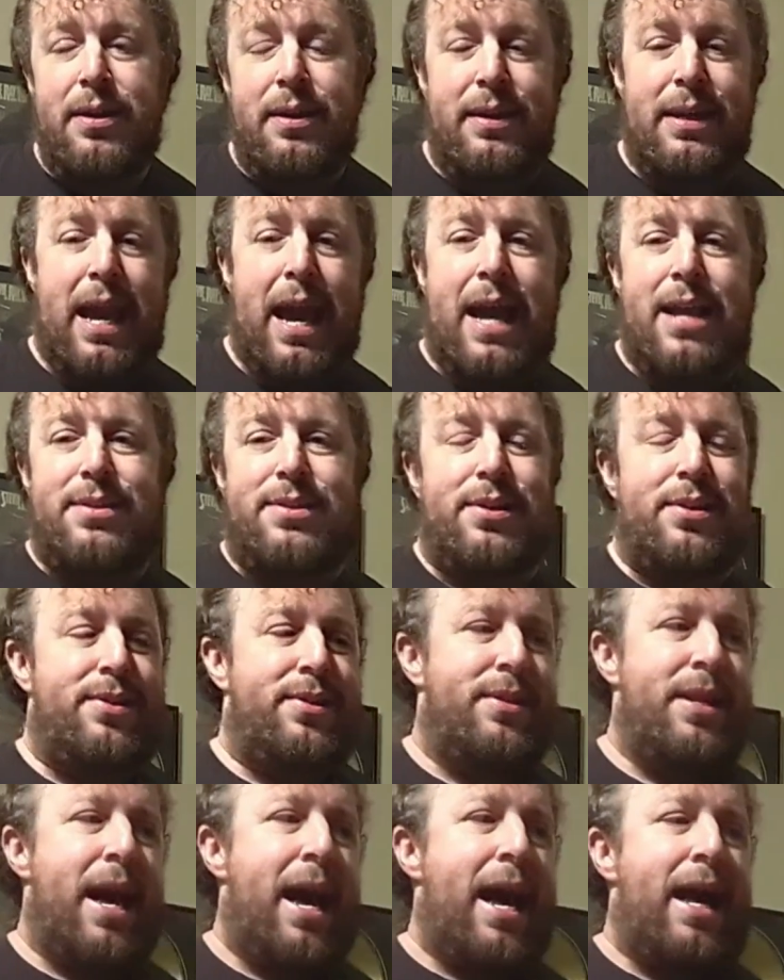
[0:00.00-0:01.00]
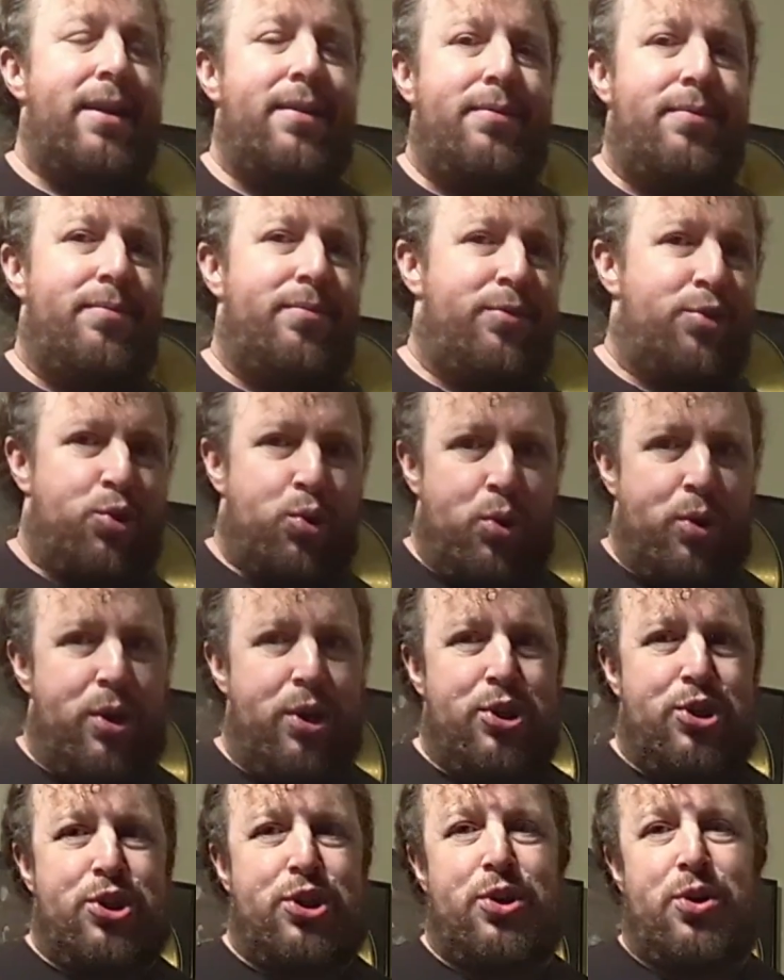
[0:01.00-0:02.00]
Yes, it's not
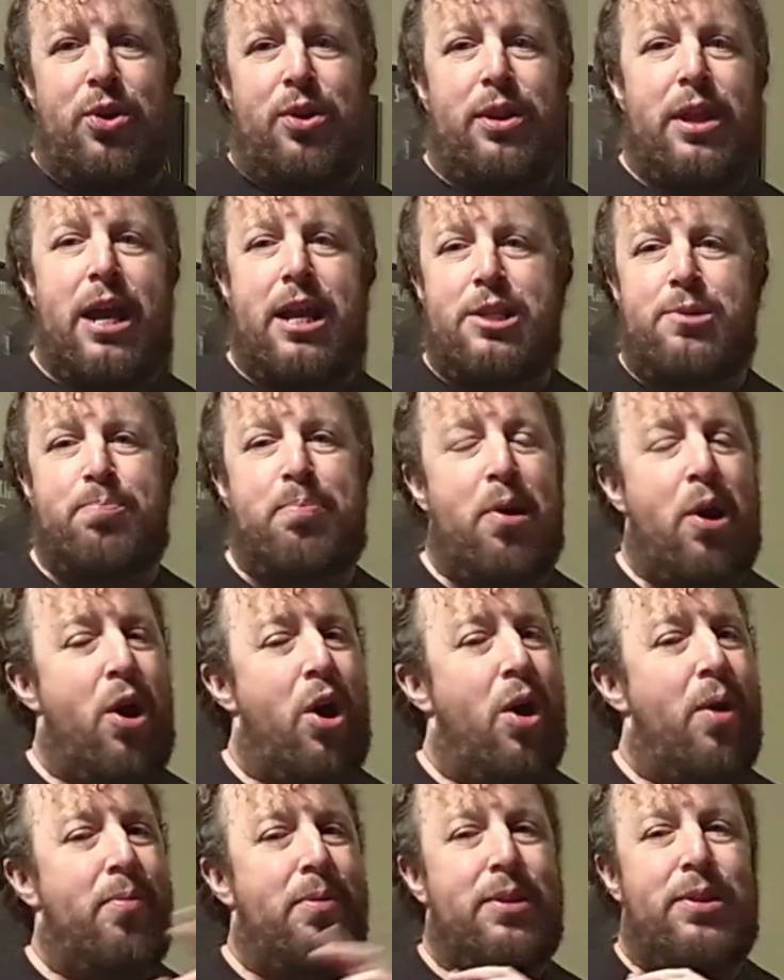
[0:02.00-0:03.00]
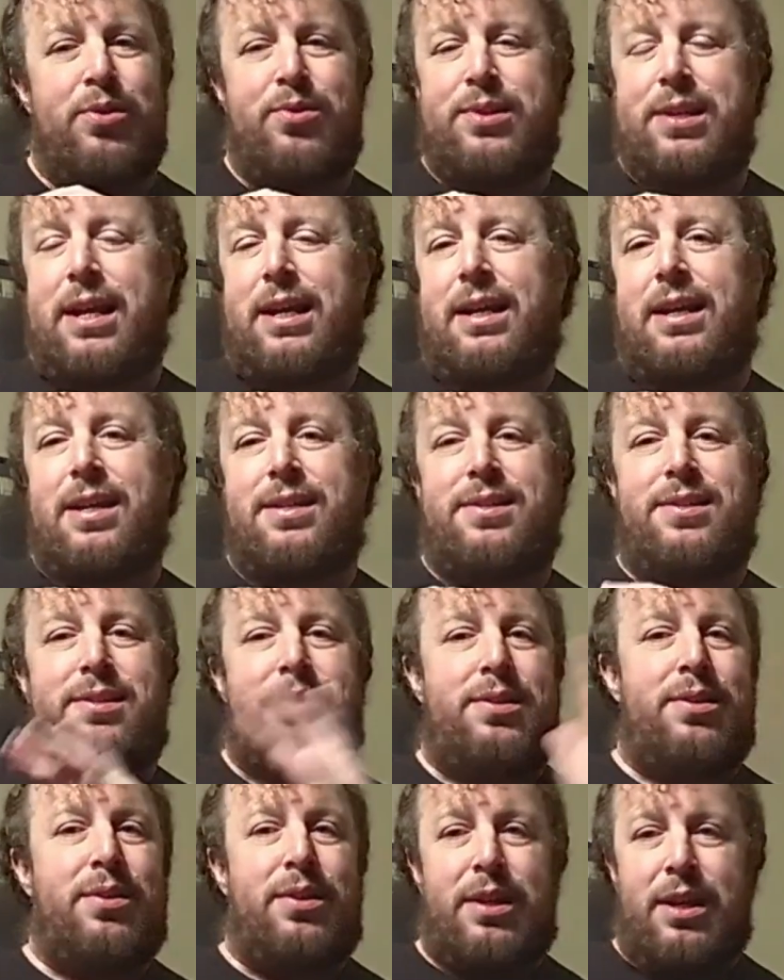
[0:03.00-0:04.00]
traditional Les Paul, but there's a
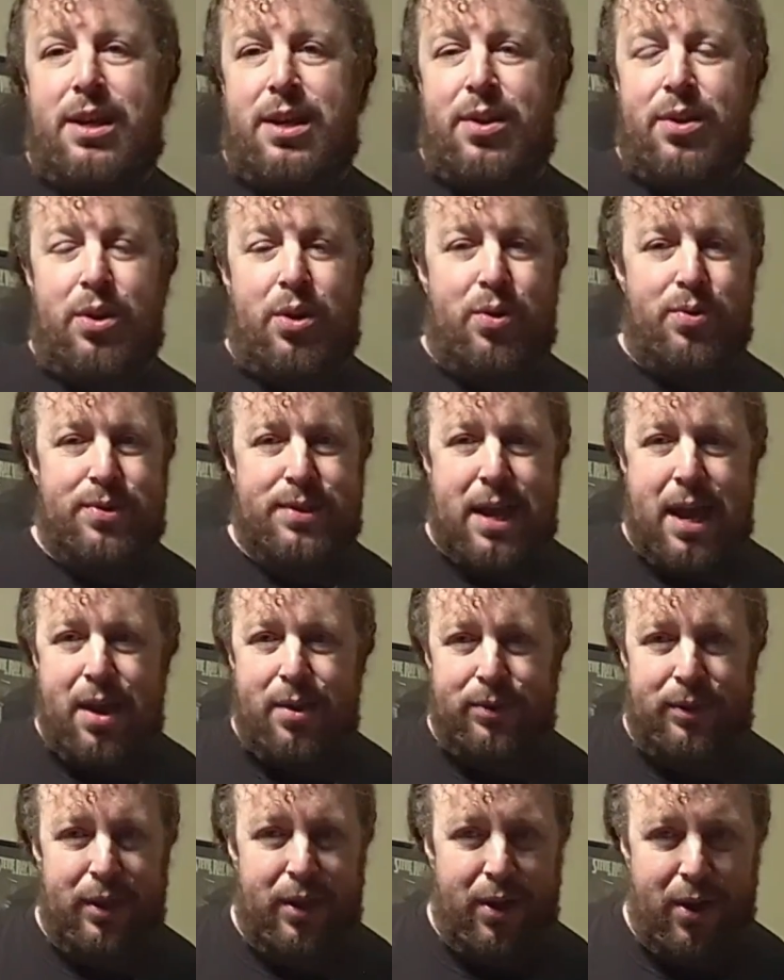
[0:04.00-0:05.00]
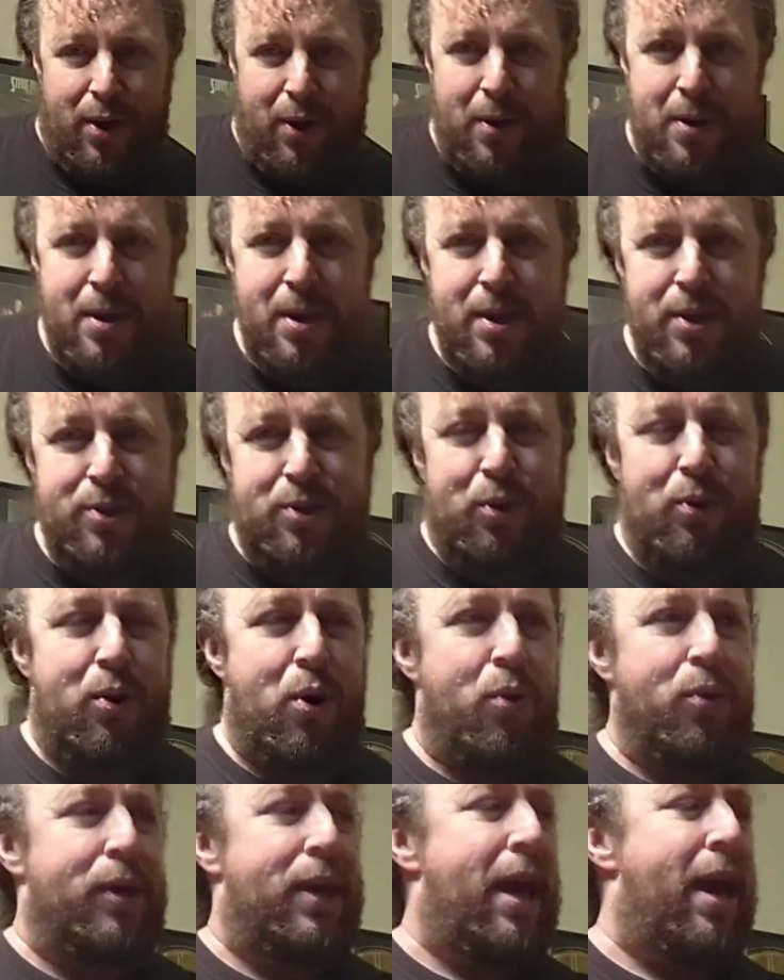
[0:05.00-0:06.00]
gazillion of those out there, so
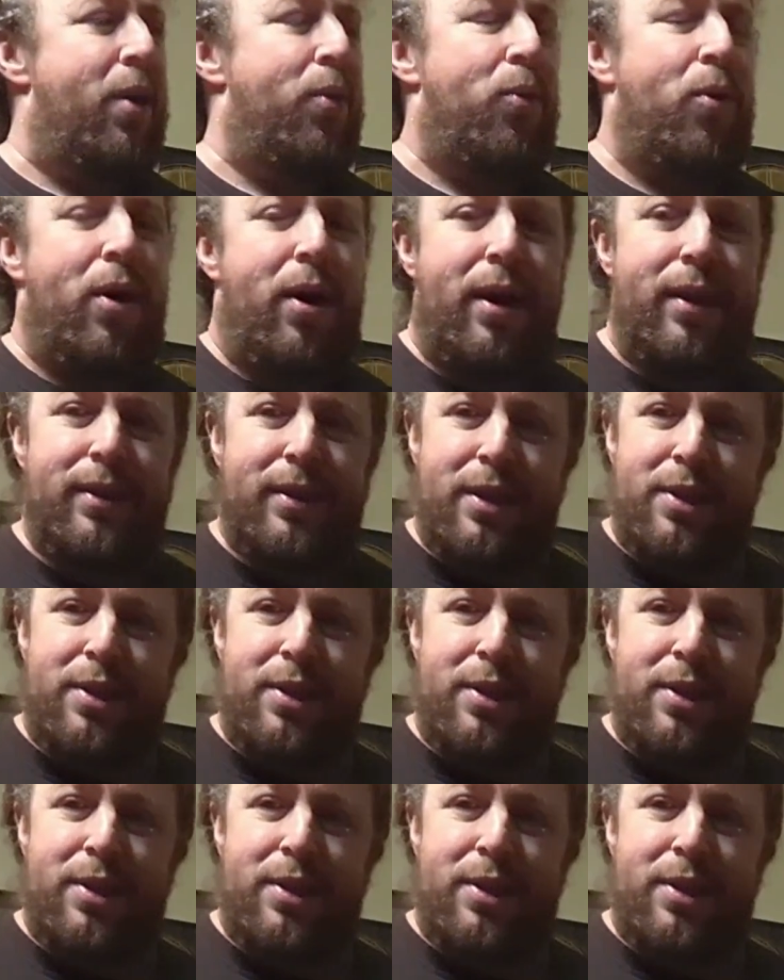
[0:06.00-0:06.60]
go get one.